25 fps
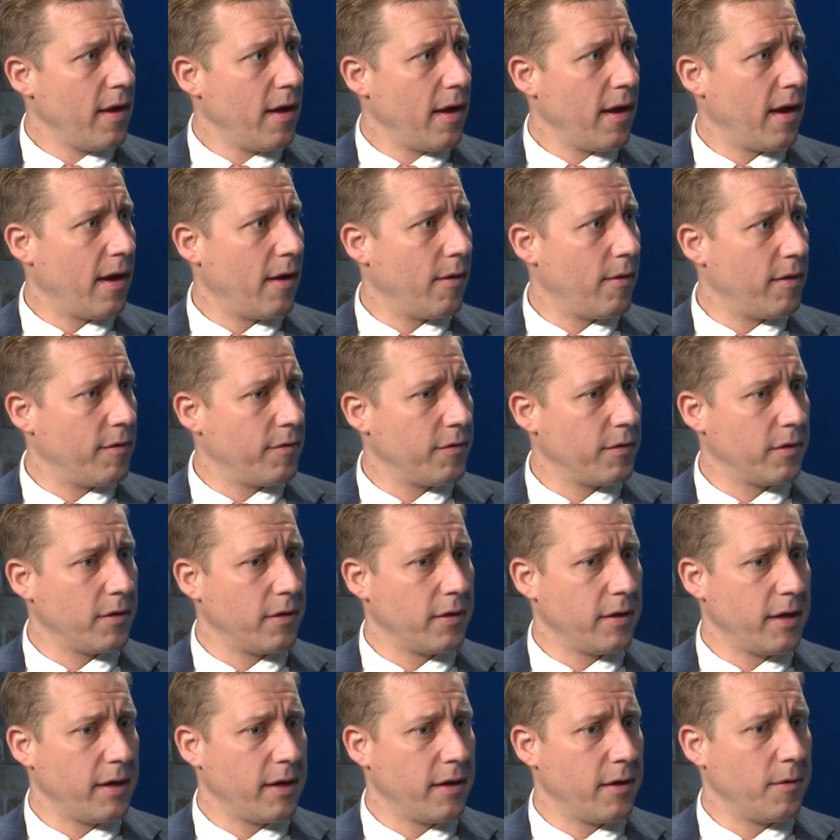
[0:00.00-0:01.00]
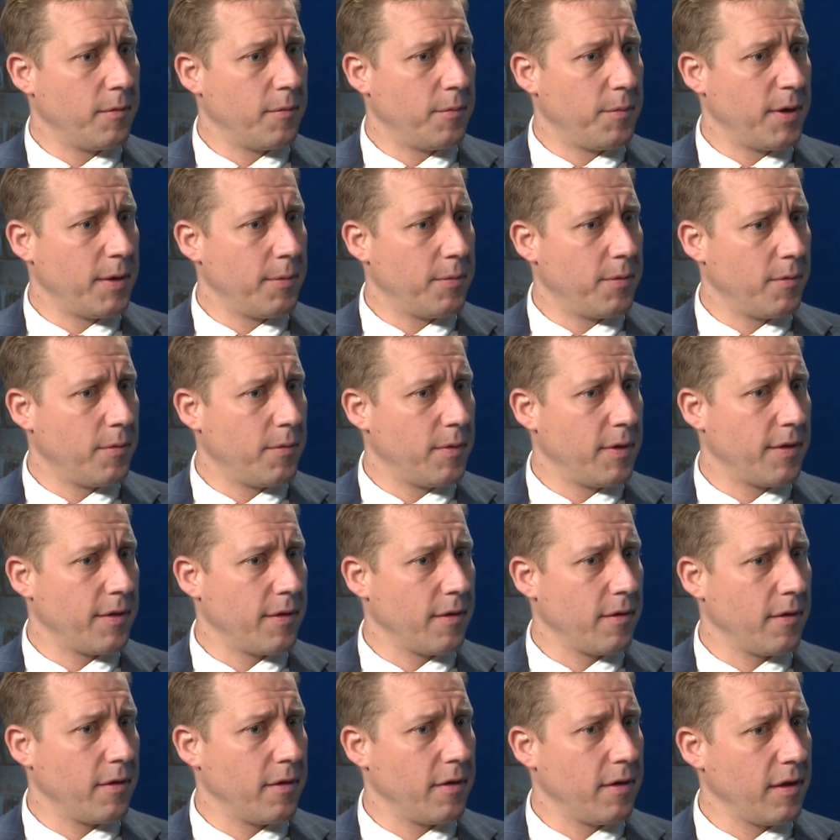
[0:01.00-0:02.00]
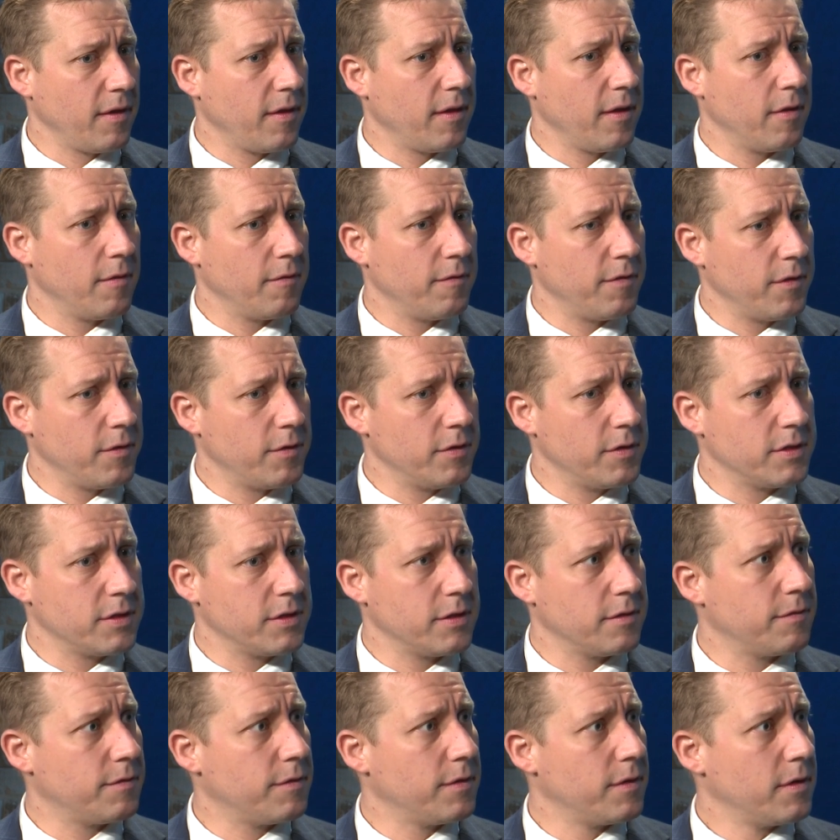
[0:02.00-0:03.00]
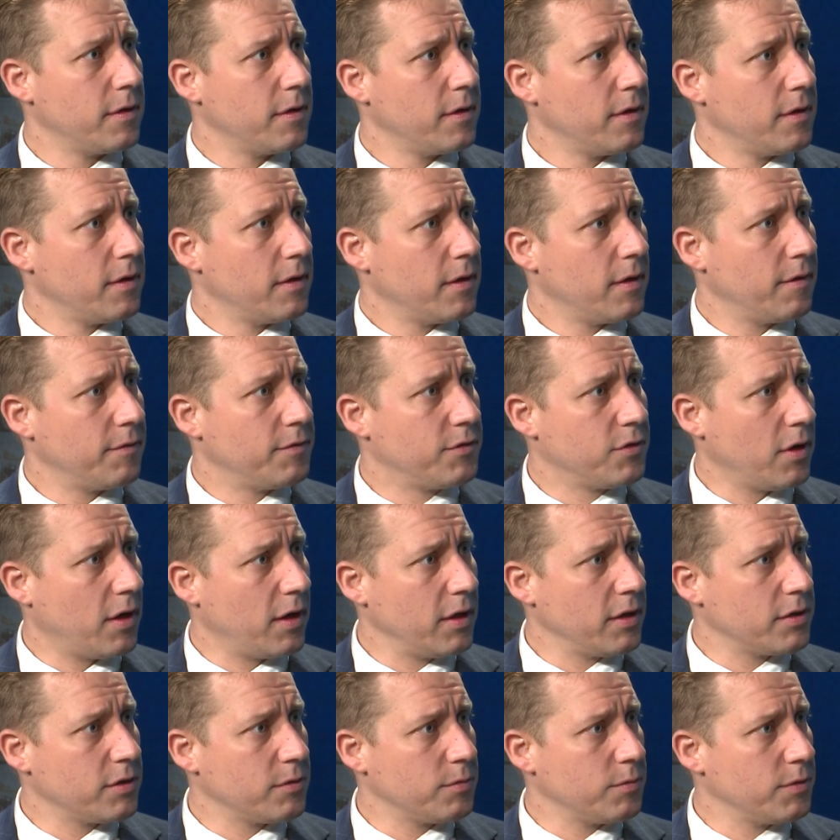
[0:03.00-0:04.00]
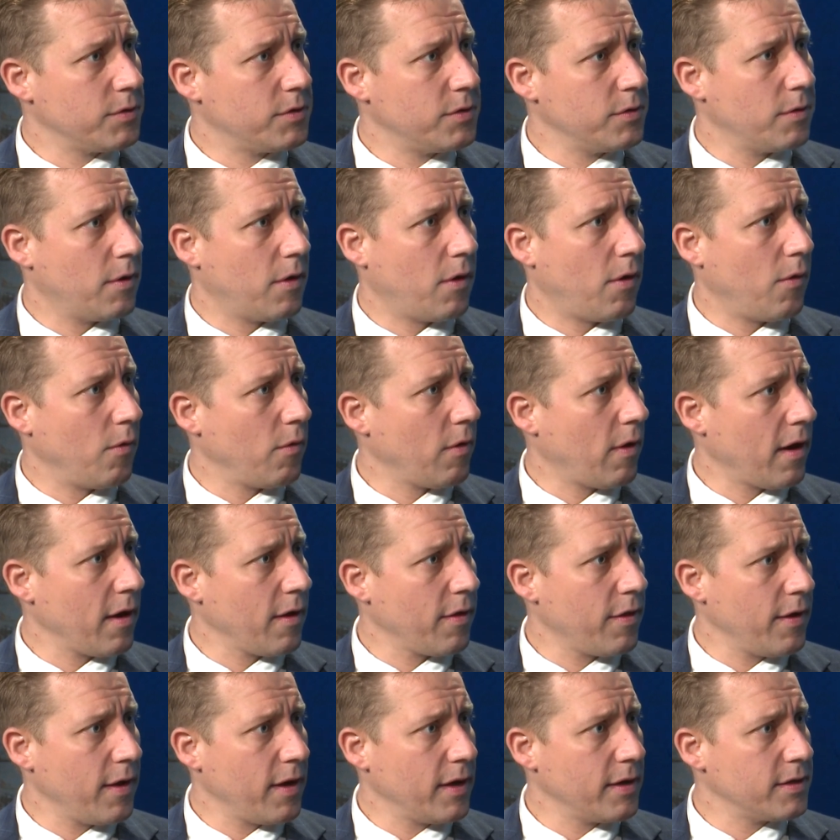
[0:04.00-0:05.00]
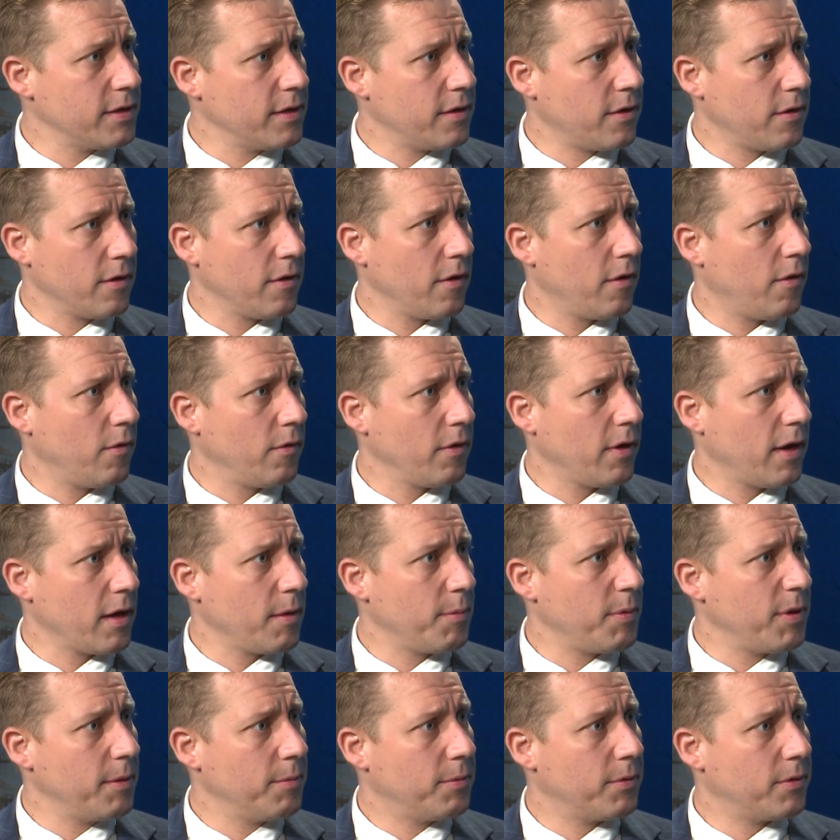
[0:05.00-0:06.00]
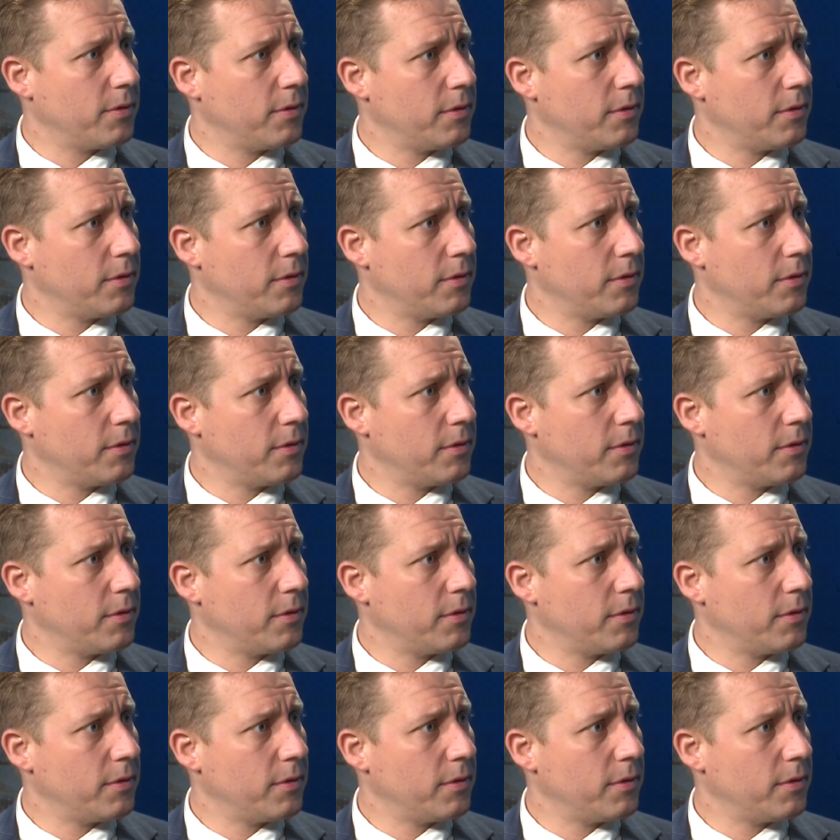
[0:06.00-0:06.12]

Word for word: However, you know, people when they're underneath the influence of of drugs will do a whole lot of things and hurt a whole lot of people.